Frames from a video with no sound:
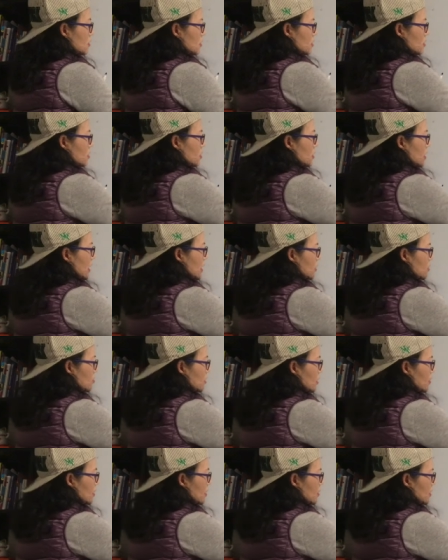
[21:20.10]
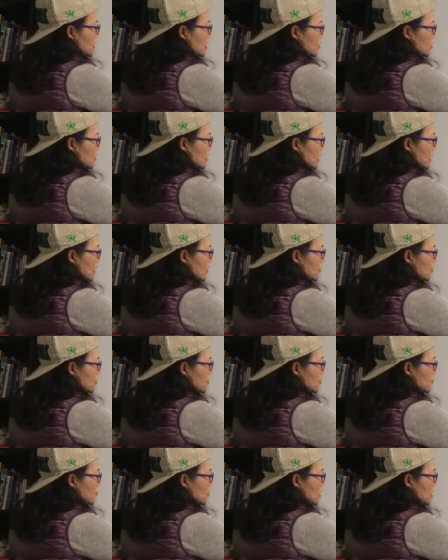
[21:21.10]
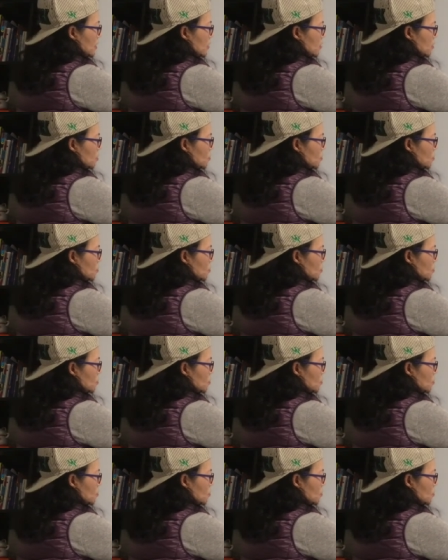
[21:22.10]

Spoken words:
Okay, so and then that's x and minus